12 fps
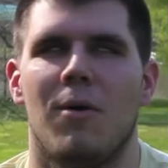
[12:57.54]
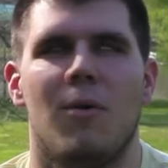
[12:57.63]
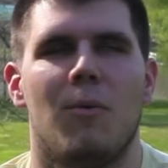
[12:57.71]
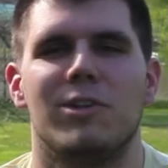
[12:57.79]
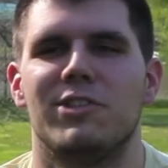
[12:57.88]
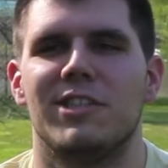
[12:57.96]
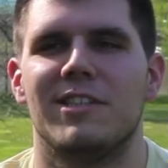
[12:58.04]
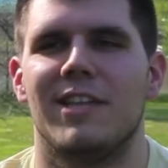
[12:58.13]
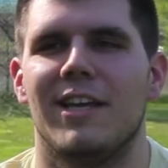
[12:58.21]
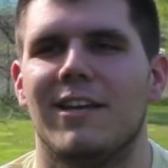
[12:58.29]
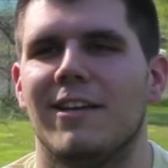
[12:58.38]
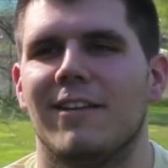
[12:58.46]
what she's
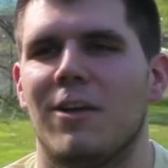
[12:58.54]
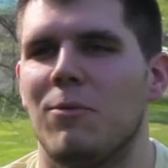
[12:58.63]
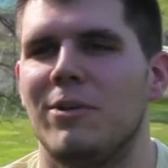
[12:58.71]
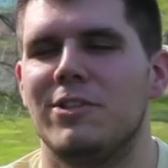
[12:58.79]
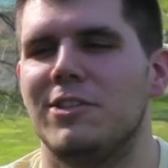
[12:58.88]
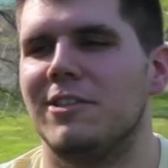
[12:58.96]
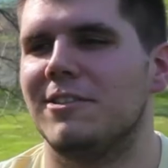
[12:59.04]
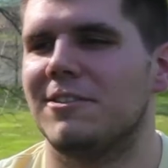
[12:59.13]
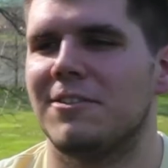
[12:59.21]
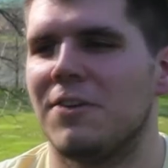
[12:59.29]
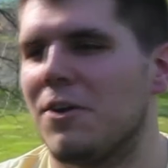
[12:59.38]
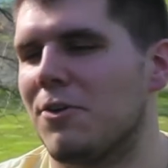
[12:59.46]
thinking. Like, when
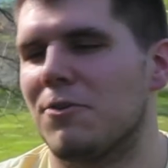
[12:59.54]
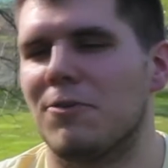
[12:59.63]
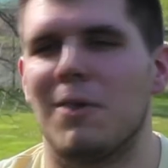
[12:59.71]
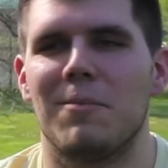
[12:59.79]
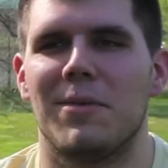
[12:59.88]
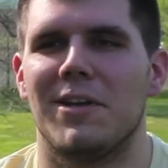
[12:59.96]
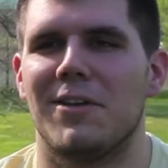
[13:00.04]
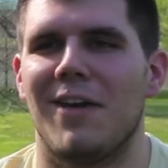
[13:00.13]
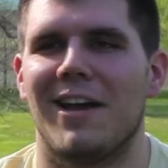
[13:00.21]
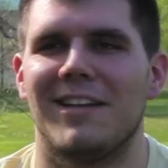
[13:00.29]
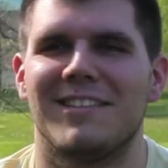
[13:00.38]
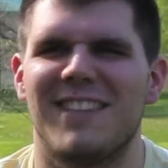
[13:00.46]
she's grumpy, you know,
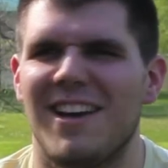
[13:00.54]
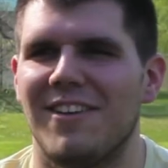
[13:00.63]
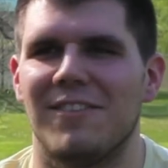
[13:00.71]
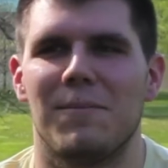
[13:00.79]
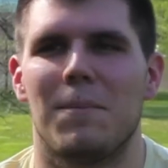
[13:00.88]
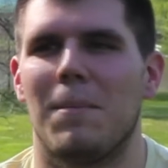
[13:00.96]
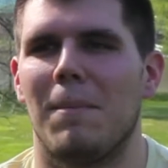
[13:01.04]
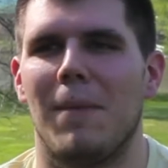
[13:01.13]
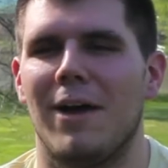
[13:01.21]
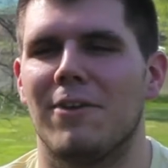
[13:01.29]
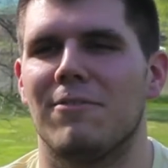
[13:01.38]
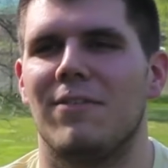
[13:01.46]
I can tell
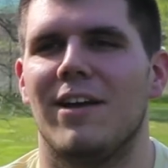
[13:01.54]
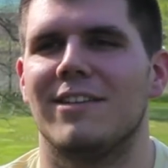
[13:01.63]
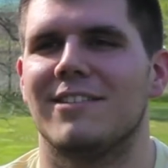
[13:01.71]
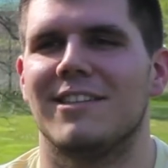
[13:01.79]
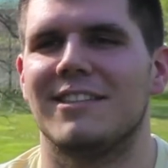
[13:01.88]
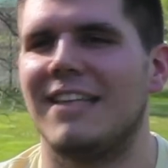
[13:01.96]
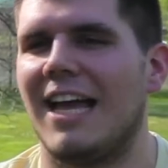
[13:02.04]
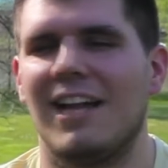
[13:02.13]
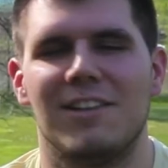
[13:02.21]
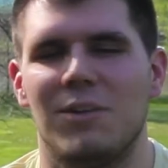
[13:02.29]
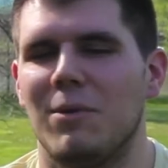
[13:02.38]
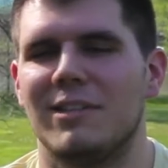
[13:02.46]
by her face
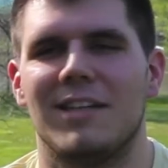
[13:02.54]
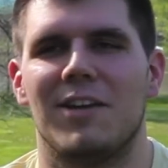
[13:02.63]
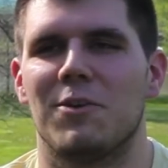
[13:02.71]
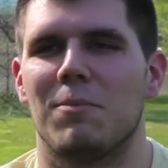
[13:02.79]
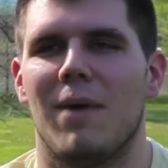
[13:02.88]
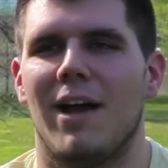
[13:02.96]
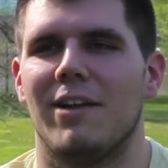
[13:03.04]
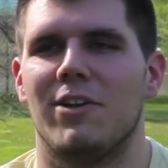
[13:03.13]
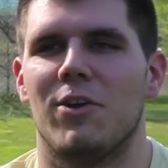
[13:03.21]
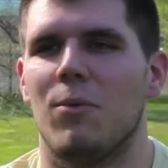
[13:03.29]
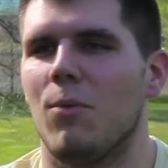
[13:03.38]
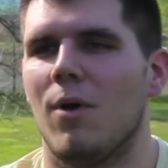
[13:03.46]
exactly what's on her mind, you
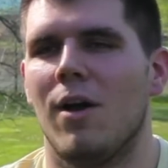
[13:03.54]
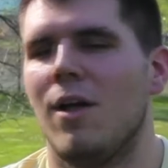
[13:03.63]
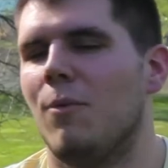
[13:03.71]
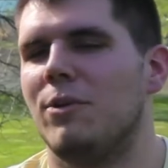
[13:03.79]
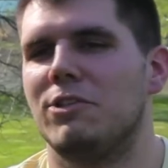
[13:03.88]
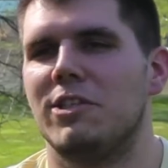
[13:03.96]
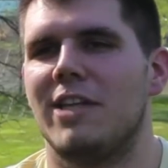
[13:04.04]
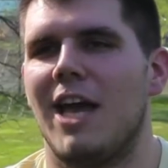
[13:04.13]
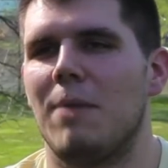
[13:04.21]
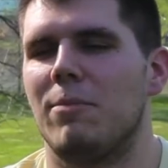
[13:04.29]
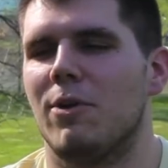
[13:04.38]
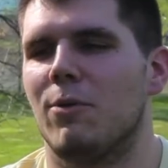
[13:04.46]
know, when she's
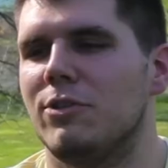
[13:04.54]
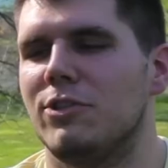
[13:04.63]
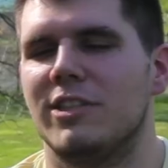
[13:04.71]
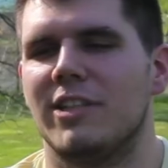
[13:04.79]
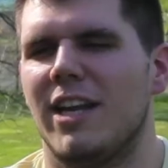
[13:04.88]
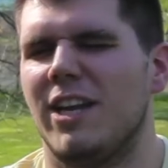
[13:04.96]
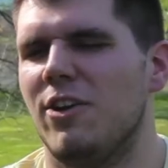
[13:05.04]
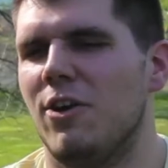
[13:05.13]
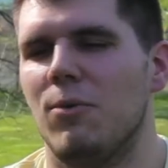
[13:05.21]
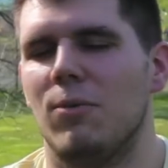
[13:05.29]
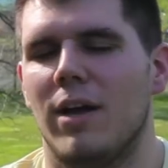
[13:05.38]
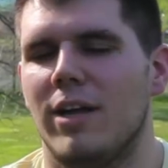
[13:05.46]
happy she's sad. I
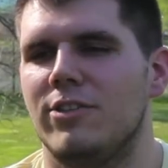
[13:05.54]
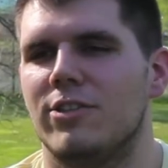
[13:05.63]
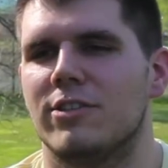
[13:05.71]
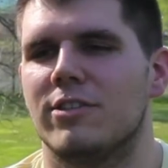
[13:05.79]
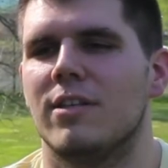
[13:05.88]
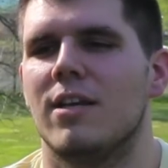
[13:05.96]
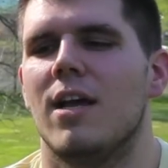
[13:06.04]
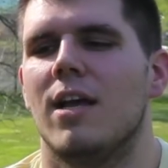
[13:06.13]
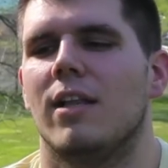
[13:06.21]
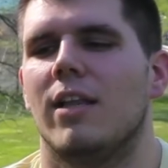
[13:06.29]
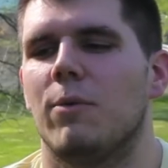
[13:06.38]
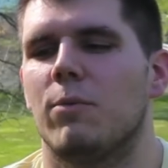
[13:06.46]
know, it just,
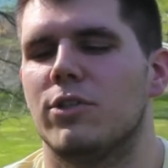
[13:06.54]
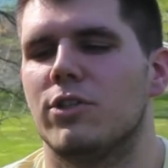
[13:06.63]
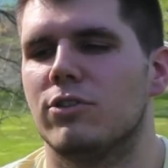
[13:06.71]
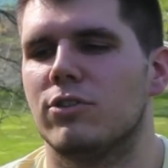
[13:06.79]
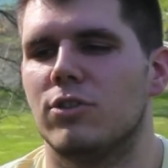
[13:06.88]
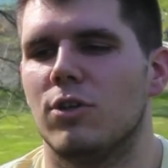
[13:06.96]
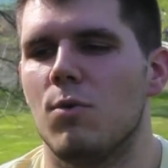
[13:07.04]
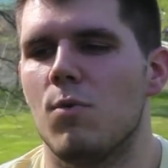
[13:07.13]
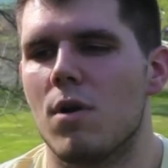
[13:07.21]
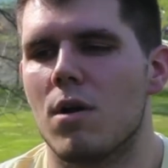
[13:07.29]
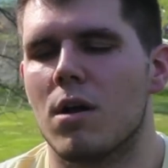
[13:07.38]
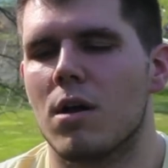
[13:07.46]
like, we're just so
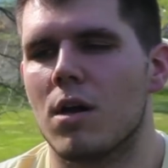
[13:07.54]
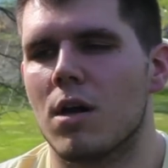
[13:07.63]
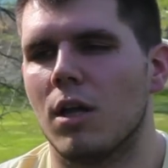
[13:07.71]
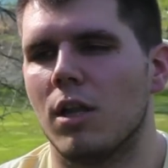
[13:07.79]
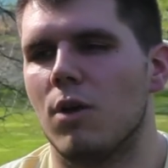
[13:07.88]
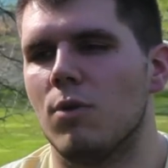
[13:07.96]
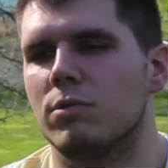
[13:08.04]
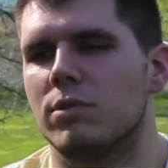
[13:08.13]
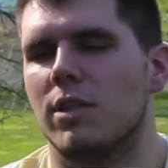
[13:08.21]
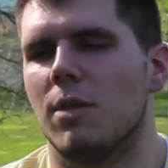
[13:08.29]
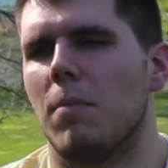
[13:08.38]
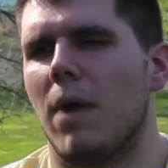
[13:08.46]
close,
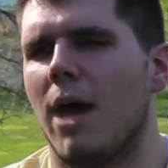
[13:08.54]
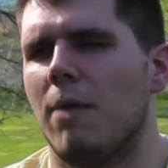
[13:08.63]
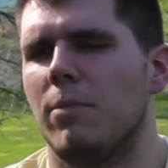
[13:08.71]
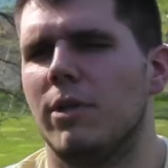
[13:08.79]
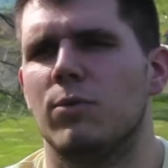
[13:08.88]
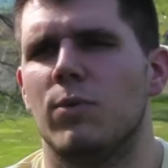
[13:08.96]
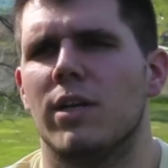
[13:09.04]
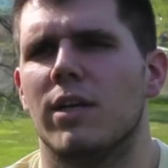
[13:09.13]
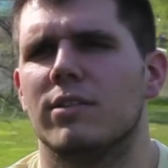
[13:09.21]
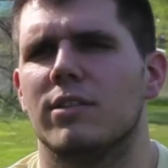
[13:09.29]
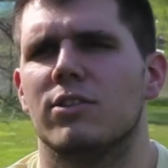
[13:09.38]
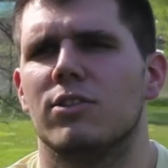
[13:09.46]
and the bond between
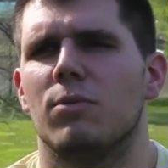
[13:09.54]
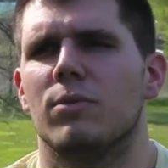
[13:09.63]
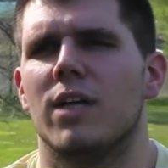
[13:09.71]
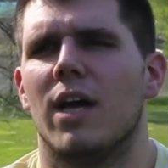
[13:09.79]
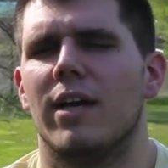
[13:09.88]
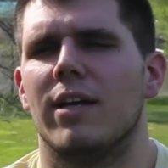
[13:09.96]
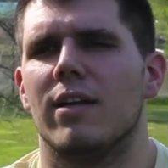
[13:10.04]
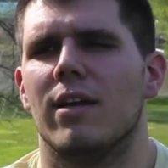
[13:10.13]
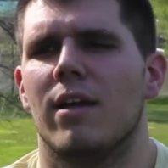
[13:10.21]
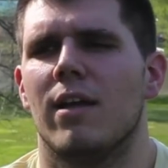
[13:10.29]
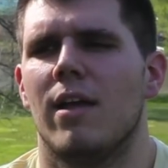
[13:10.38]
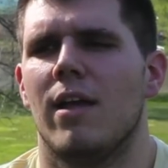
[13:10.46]
us is so tight
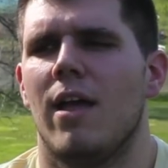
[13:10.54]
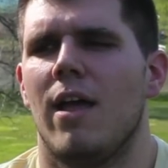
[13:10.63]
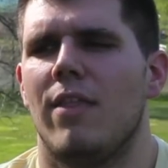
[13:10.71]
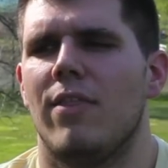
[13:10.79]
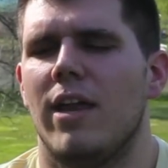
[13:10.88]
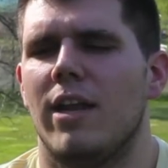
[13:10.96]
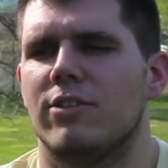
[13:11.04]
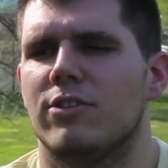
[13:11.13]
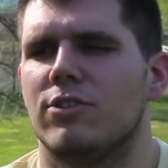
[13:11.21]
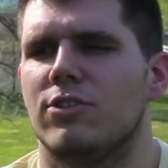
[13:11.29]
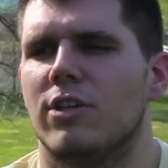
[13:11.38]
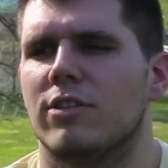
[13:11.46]
that it's
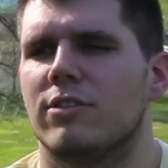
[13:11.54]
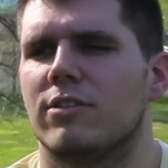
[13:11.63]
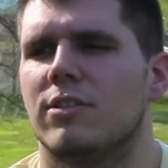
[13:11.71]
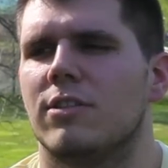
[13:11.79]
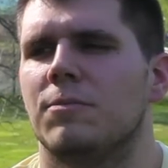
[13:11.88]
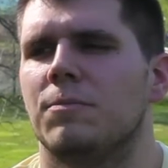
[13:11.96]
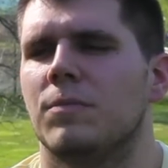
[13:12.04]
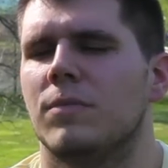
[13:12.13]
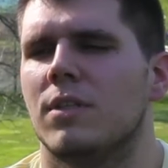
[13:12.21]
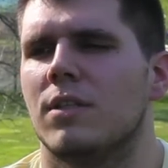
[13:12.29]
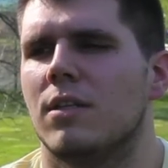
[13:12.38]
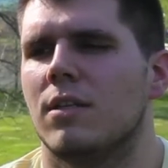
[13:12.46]
just,
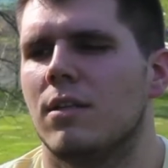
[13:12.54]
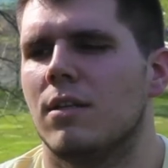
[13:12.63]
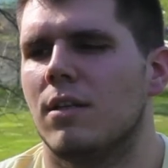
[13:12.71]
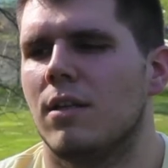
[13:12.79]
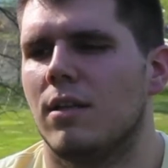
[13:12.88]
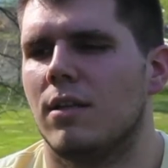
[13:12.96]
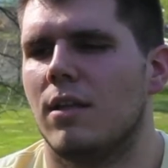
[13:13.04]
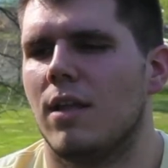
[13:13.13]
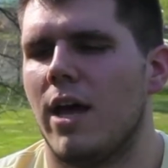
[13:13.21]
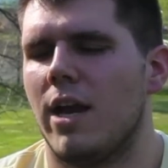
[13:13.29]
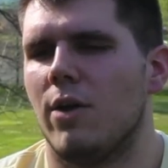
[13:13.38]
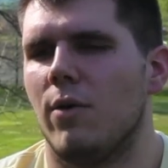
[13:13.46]

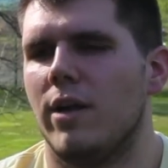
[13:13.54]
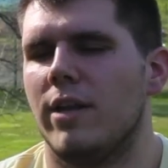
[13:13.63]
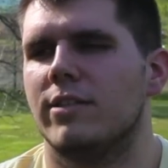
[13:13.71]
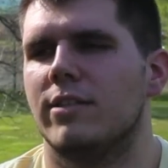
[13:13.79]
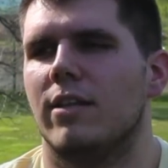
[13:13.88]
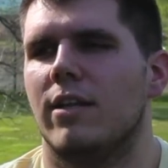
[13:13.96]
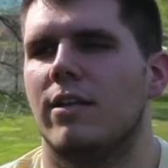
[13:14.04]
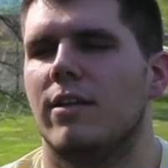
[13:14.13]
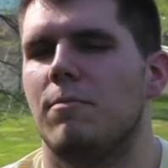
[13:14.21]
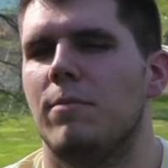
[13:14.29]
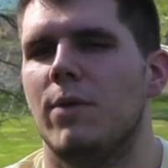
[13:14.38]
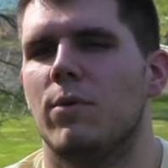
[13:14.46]
I don't know, it isn't,
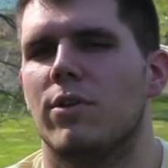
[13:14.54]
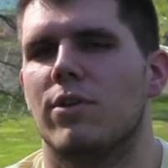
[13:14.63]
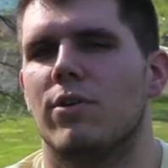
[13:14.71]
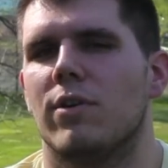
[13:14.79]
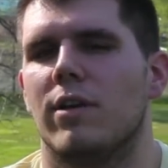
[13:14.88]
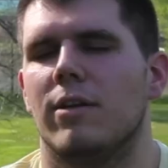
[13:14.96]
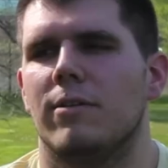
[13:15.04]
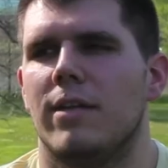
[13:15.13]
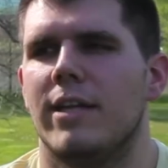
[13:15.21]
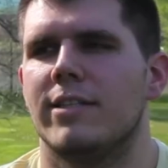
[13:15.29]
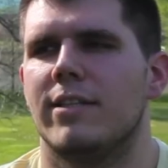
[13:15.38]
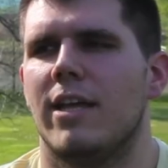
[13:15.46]
being with her,
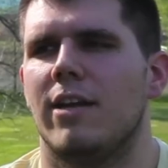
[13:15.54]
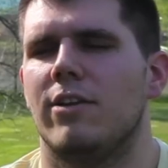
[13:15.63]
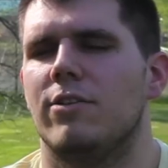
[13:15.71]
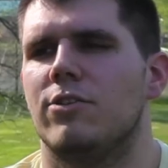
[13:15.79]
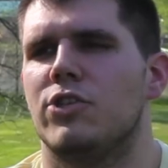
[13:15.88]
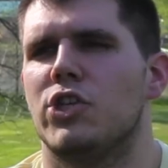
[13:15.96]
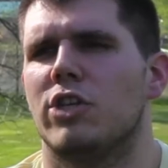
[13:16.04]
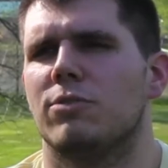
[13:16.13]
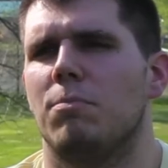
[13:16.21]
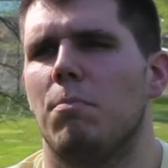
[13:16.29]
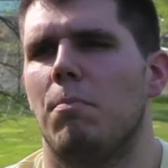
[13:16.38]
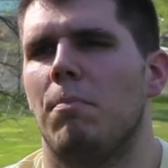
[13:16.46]
it isn't that it just
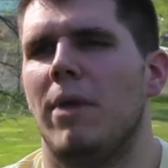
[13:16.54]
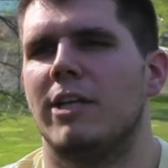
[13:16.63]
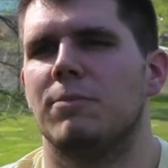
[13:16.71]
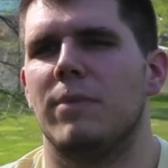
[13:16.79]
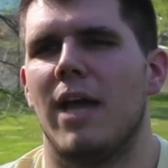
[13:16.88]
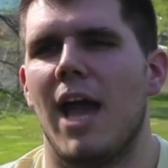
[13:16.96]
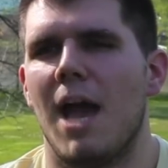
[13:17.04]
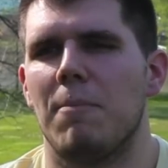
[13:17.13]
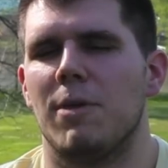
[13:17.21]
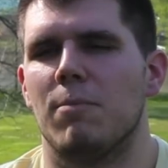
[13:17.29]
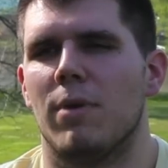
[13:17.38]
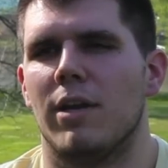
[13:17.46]
makes me
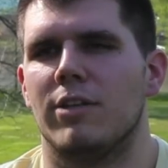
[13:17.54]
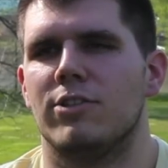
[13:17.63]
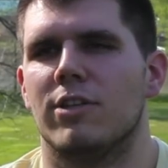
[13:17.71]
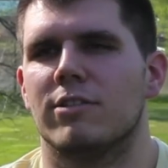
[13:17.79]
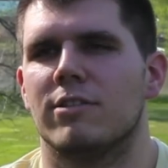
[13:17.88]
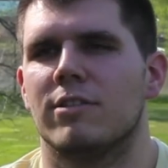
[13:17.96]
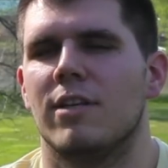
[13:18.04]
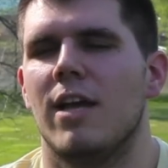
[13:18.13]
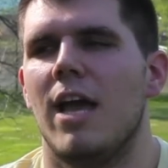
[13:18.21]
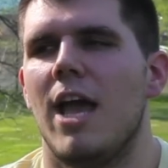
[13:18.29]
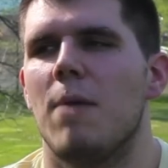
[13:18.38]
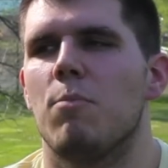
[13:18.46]
happy, but
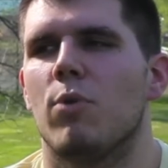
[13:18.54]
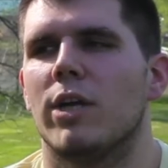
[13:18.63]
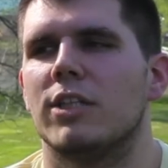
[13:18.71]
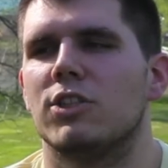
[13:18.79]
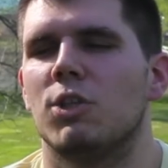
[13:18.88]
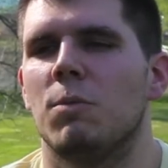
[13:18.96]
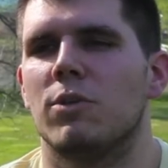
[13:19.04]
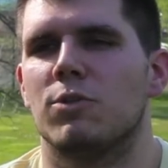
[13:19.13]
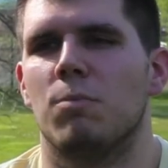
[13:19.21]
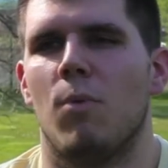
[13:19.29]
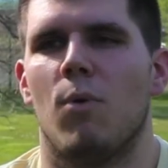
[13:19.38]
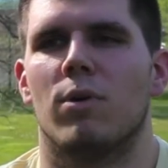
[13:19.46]
it brings so much
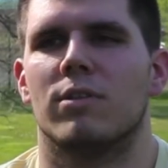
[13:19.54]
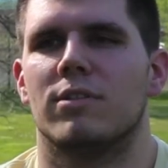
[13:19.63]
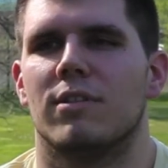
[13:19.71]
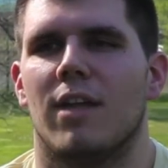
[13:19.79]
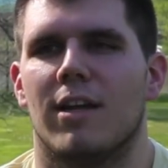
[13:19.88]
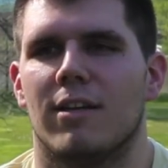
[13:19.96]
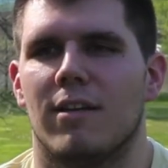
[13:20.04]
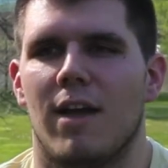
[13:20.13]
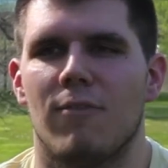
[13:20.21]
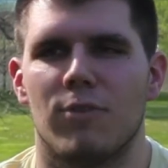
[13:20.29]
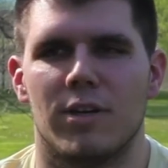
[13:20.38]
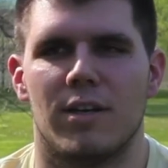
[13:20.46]
more to, like,
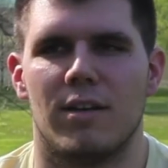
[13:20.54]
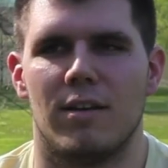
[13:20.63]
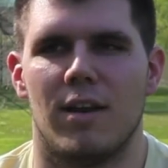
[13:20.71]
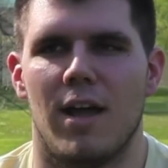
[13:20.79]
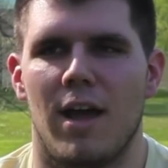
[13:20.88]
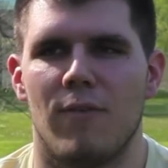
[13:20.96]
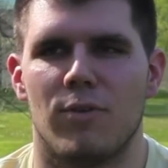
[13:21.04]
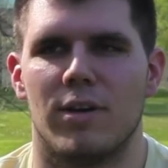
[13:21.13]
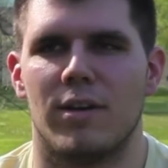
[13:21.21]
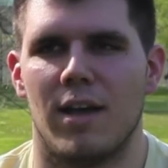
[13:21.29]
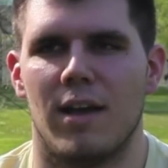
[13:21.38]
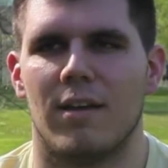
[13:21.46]
every
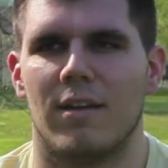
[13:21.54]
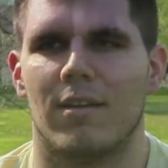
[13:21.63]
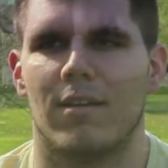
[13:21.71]
day.